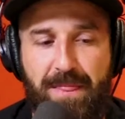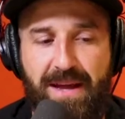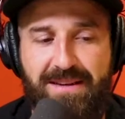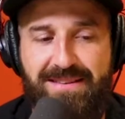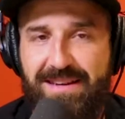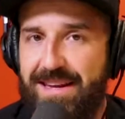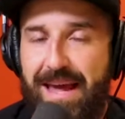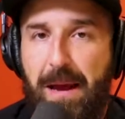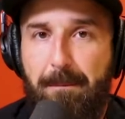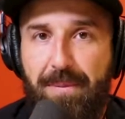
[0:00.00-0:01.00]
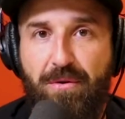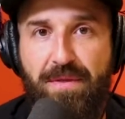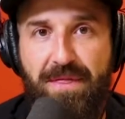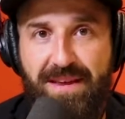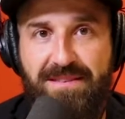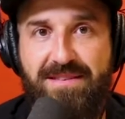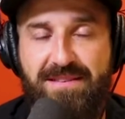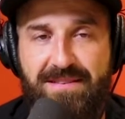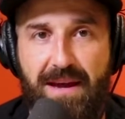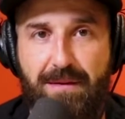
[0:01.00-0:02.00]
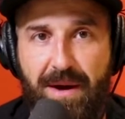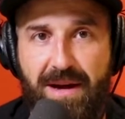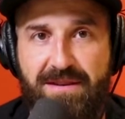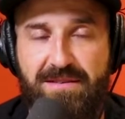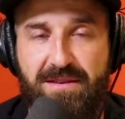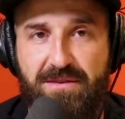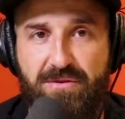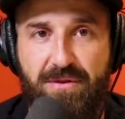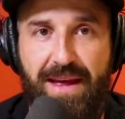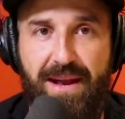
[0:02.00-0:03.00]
like CDK built this sandbox so